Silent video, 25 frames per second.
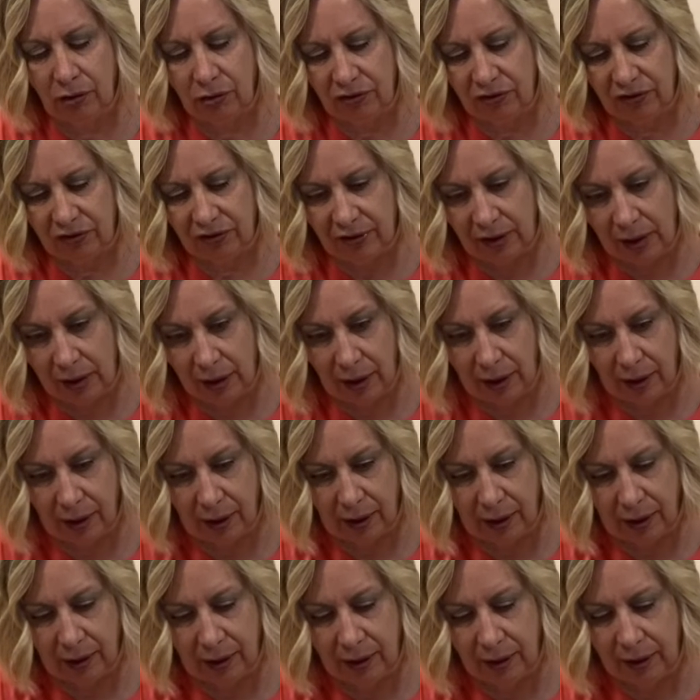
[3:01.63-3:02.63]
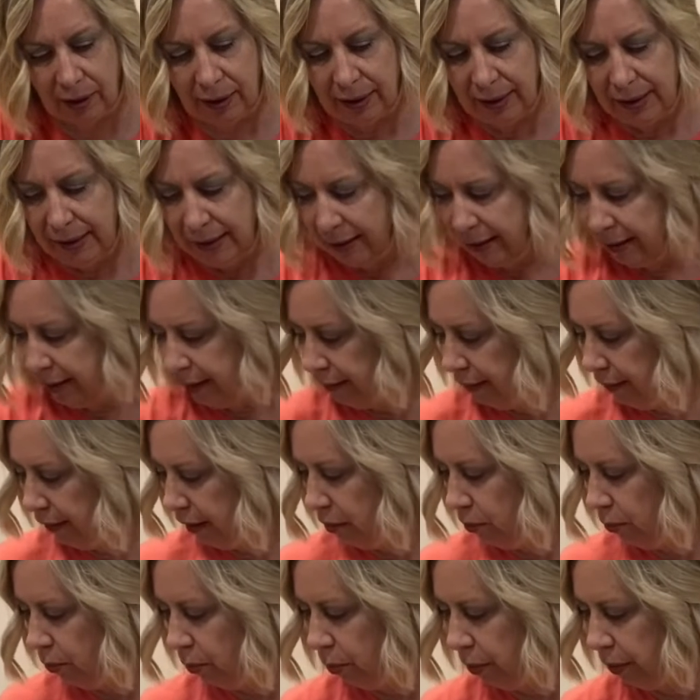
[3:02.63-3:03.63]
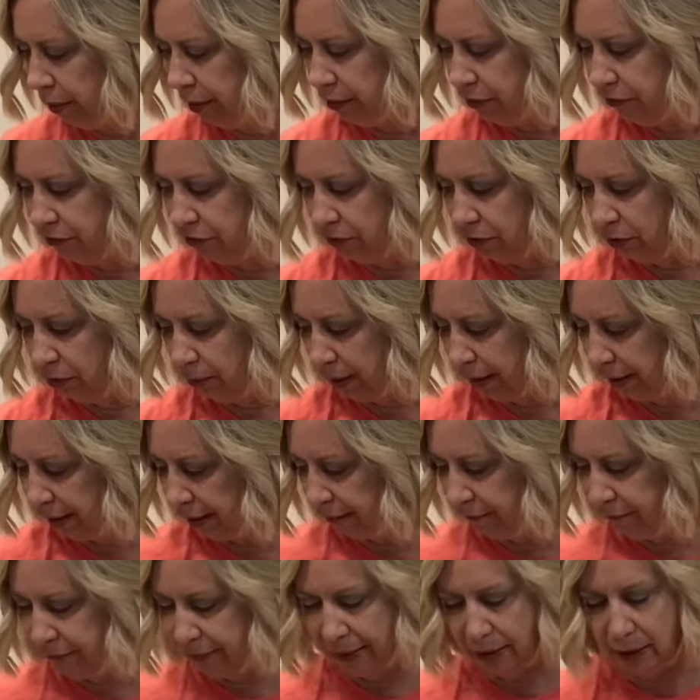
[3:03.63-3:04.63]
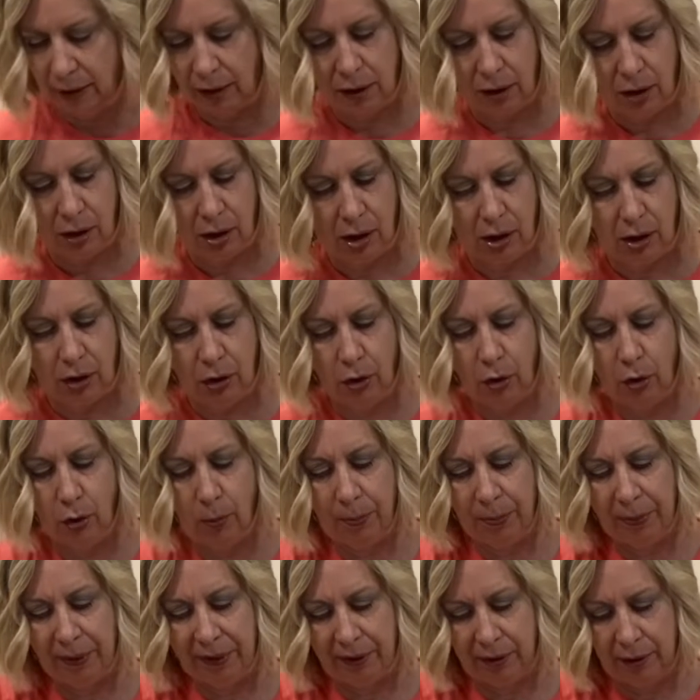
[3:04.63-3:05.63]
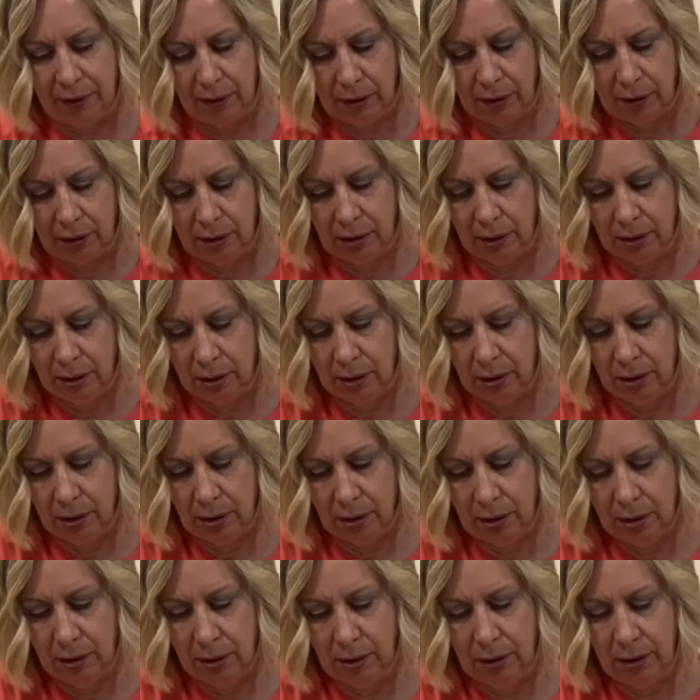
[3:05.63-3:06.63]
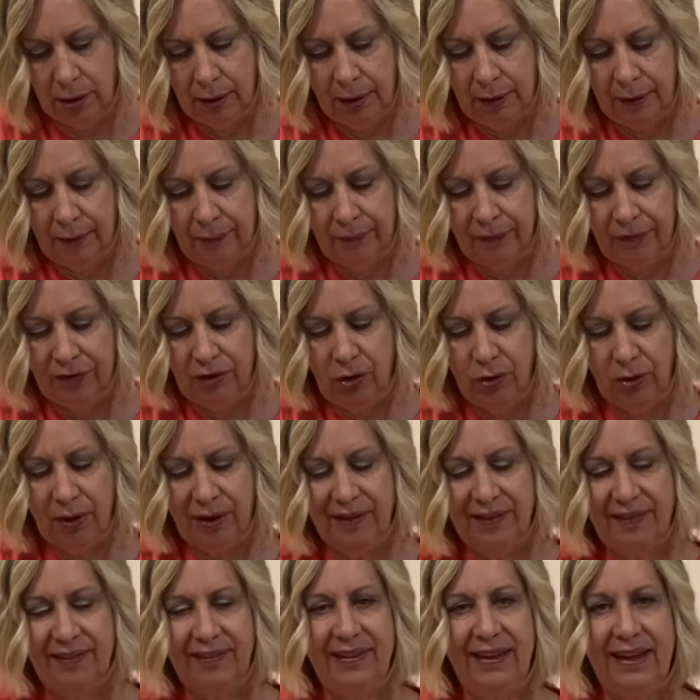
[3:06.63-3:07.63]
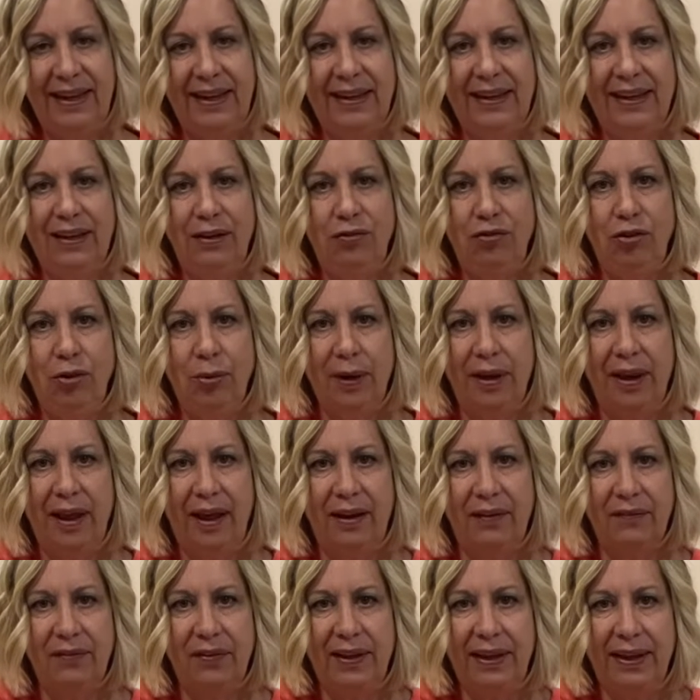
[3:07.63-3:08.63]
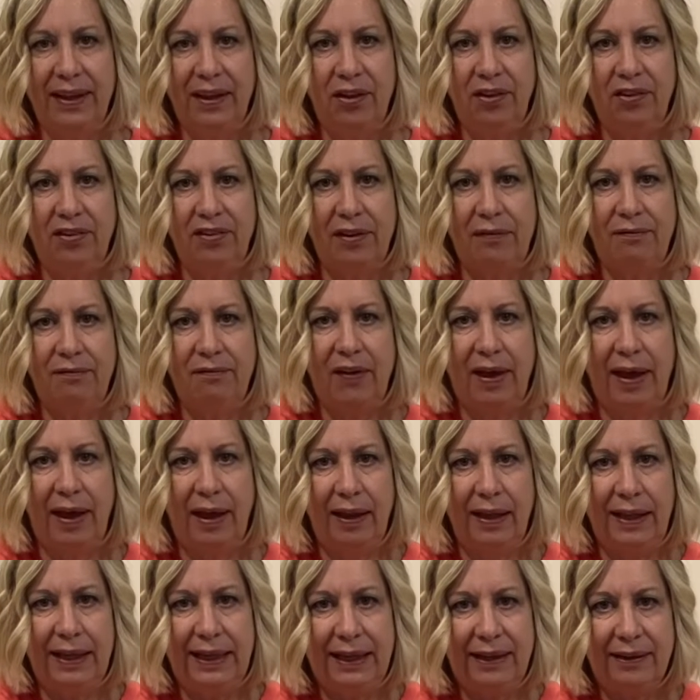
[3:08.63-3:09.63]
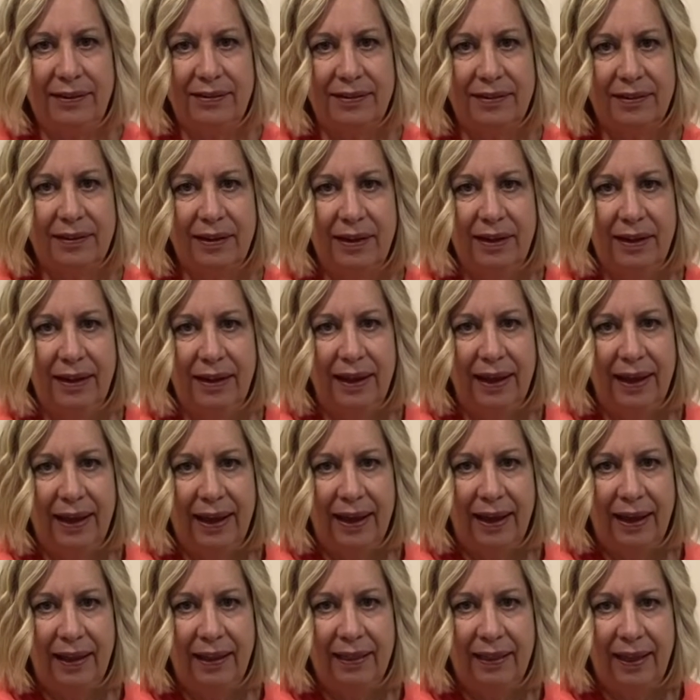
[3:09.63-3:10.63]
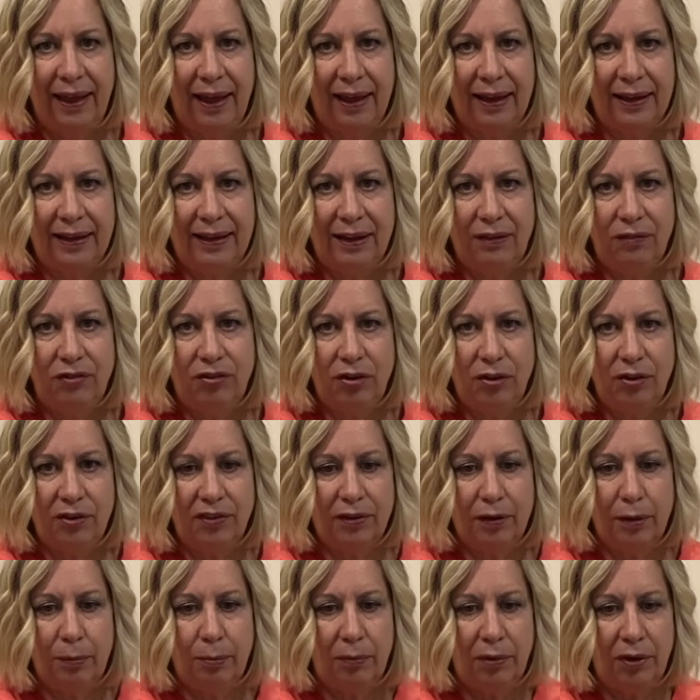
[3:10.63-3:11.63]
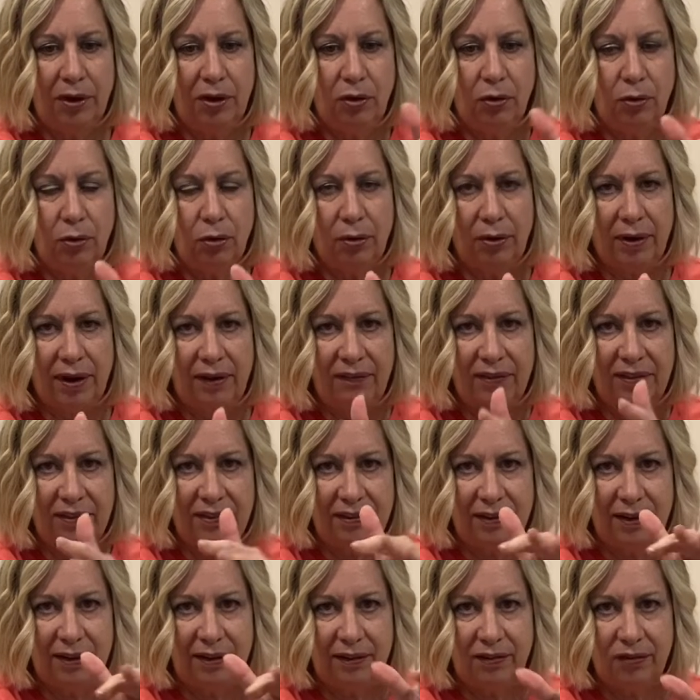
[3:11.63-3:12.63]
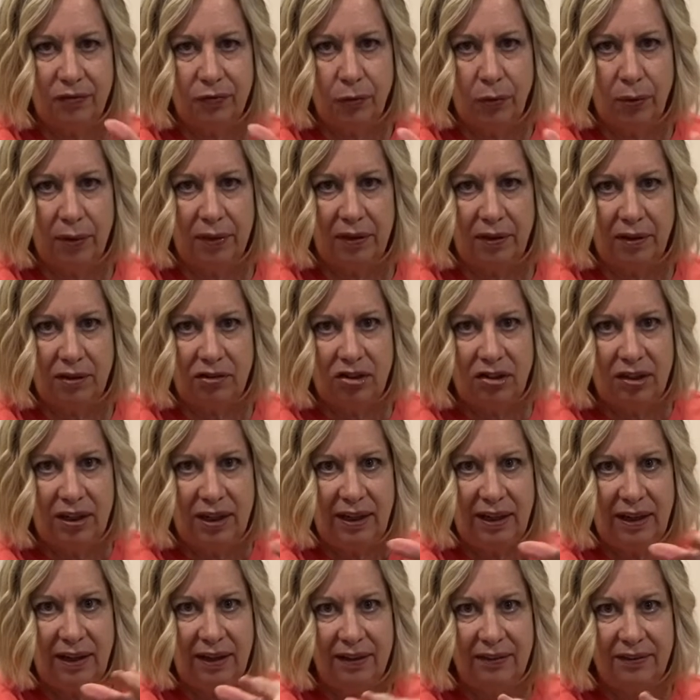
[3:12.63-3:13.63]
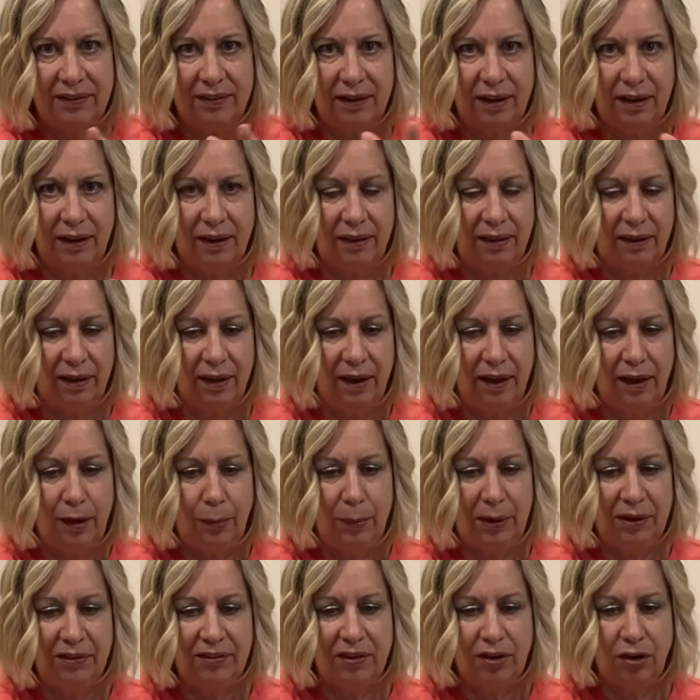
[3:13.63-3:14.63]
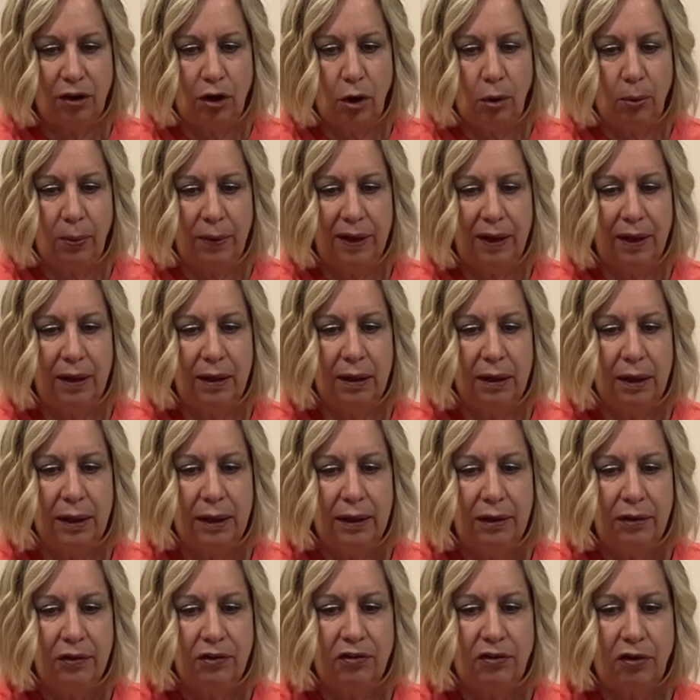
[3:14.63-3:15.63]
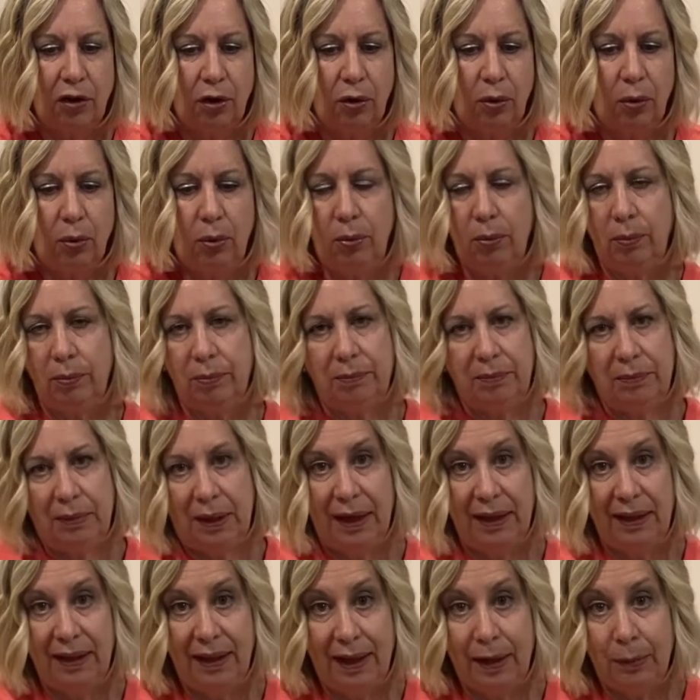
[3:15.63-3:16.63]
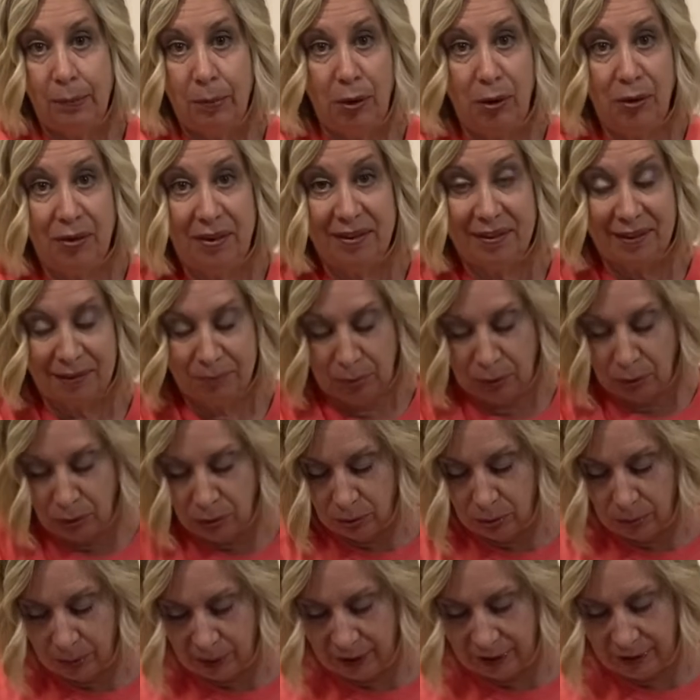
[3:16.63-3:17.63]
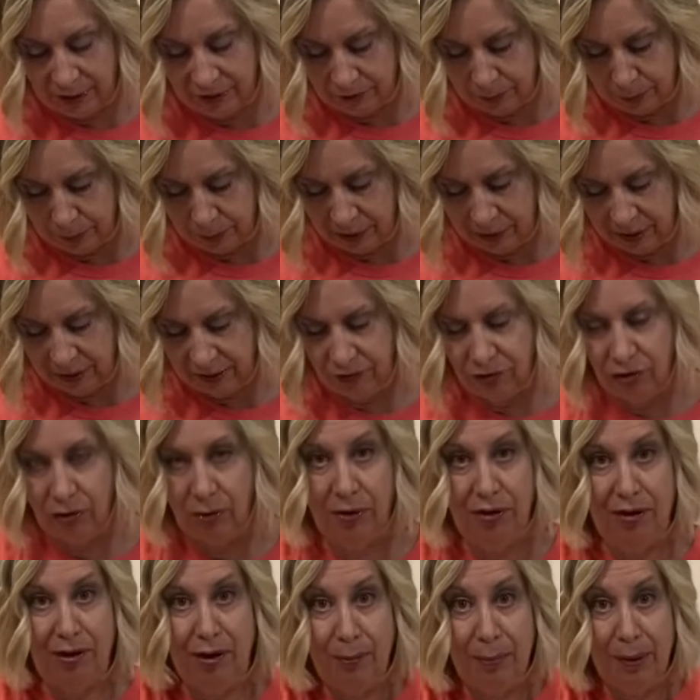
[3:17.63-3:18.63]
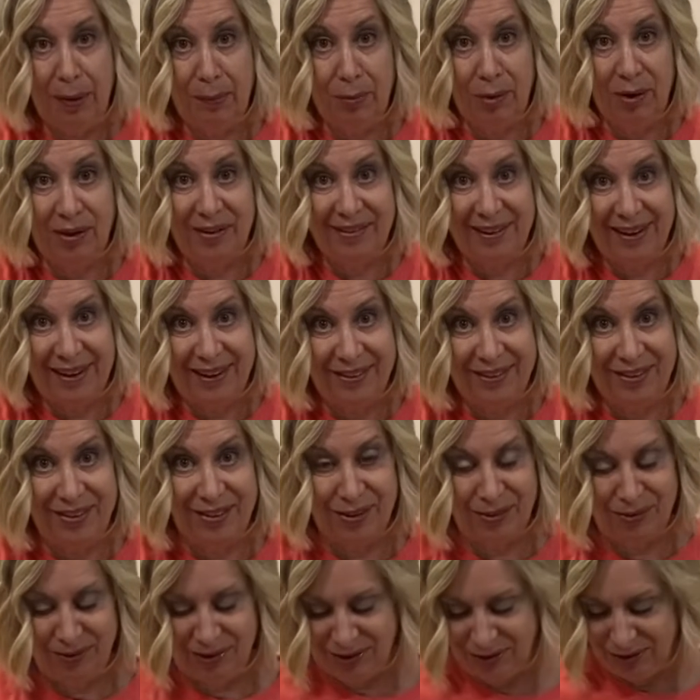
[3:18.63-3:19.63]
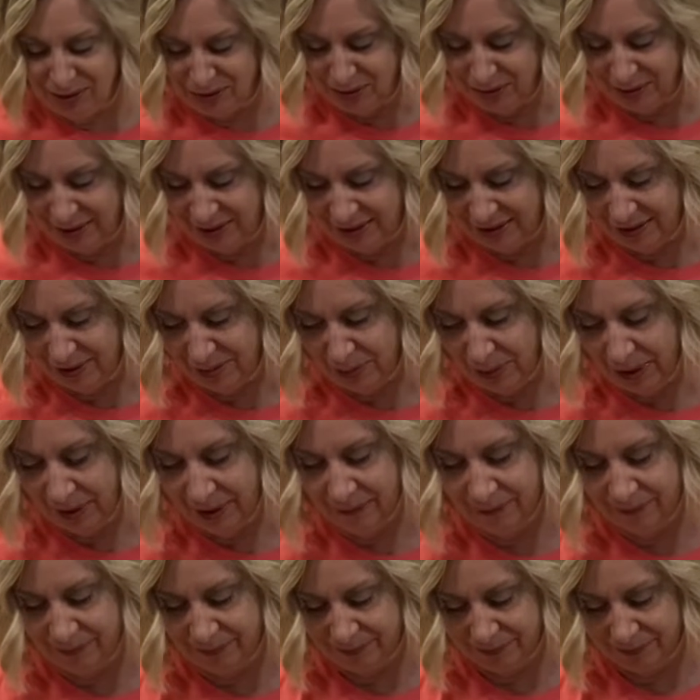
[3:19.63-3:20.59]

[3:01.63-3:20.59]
side. And then once you have that all open, you can see it gives you a lot of hills and valleys. And that gives you some little crevices for the cheese and the hummus to go in. So I like both ways, but it gives you a little bit more texture when you do it this way.